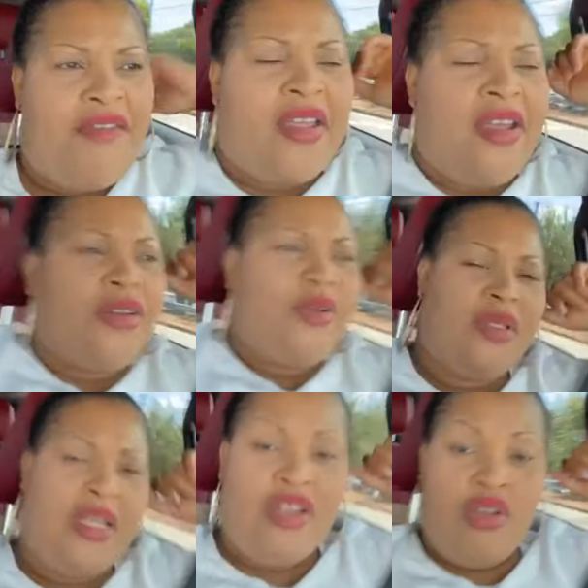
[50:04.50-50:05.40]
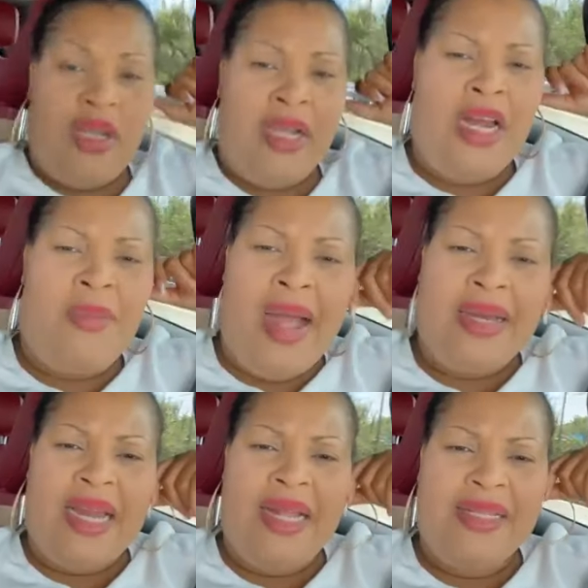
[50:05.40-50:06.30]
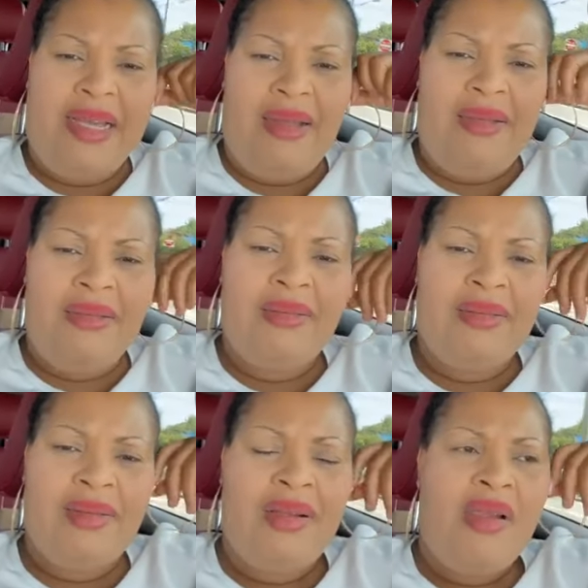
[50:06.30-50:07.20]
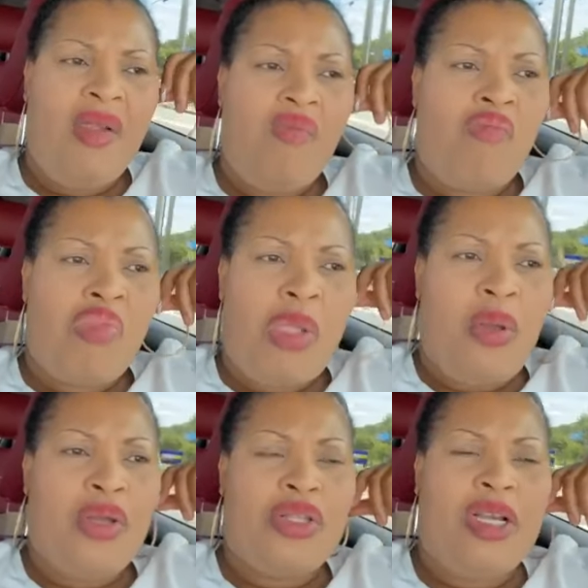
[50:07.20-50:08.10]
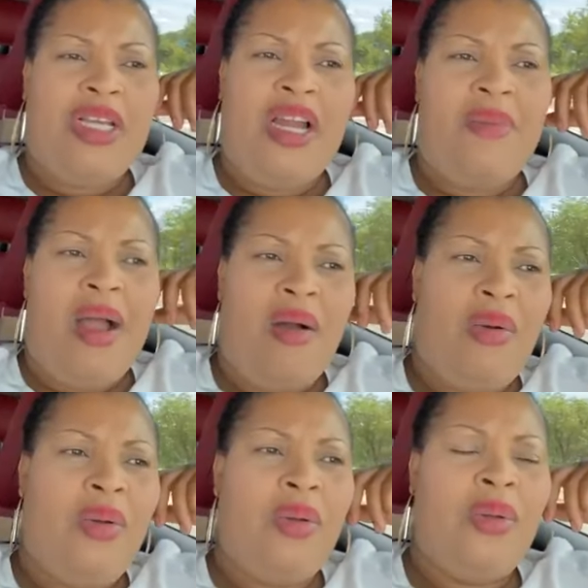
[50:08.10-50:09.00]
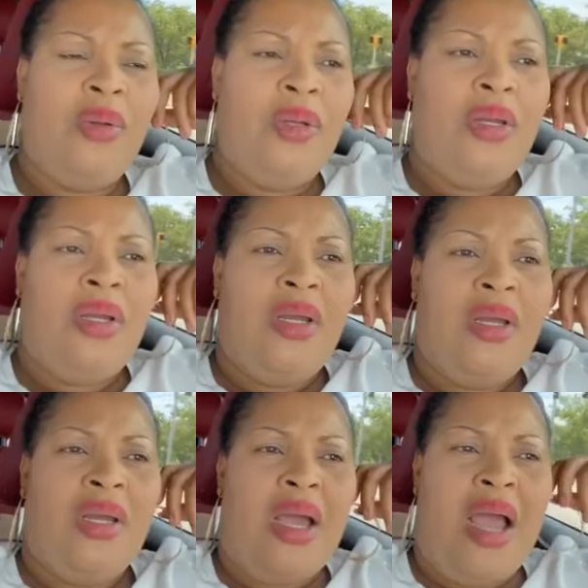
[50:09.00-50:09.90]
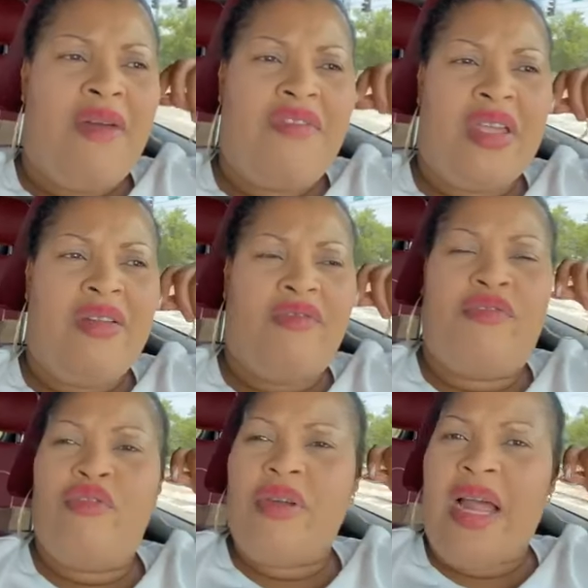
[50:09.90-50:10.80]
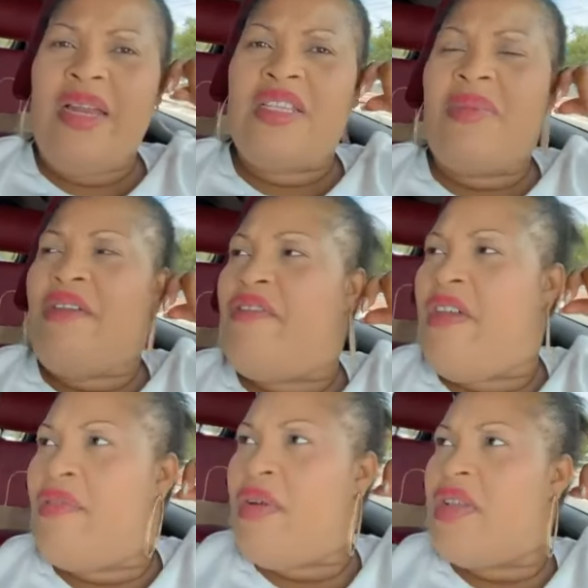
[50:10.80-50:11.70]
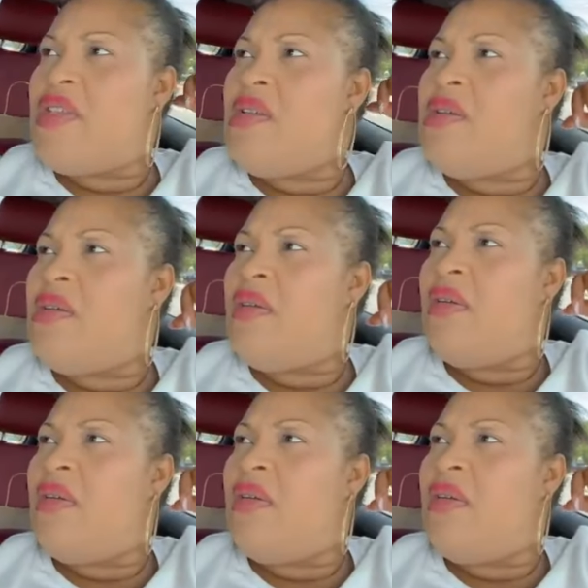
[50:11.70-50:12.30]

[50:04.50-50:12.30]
African cuisine? You're talking about Atlanta? Or are you talking about African food that is my favorite?